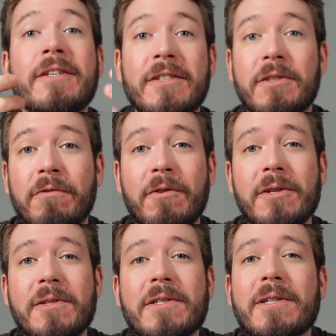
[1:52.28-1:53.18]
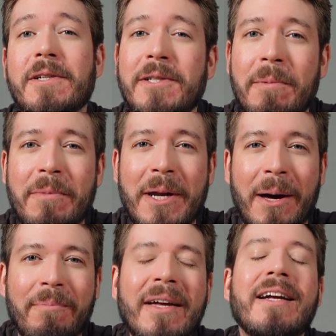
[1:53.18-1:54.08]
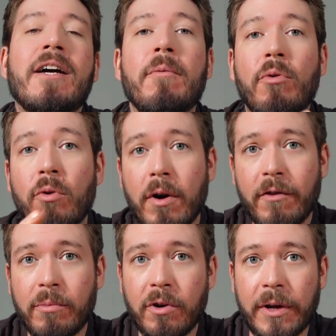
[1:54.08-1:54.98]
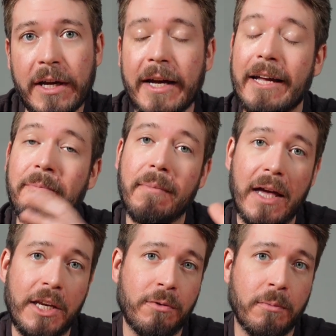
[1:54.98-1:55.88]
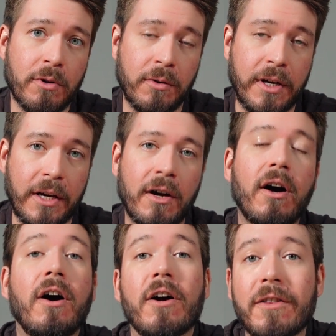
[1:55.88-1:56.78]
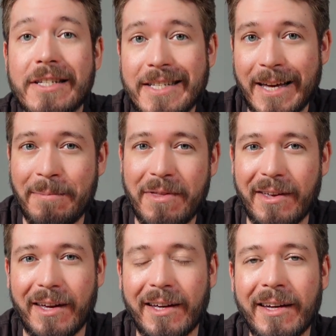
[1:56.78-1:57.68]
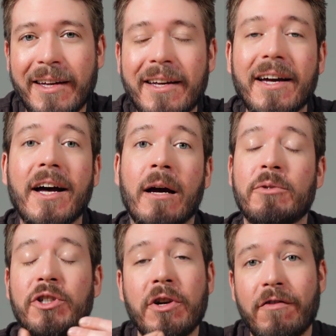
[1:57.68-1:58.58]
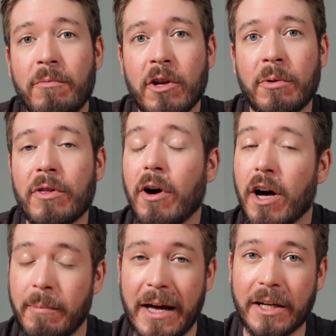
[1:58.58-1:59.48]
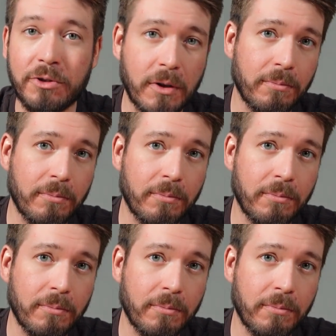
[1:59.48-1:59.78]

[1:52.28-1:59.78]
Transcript: So first, let's clear something up. Pour over brewing and manual brewing are the same thing. I'm sure you're familiar with automatic drip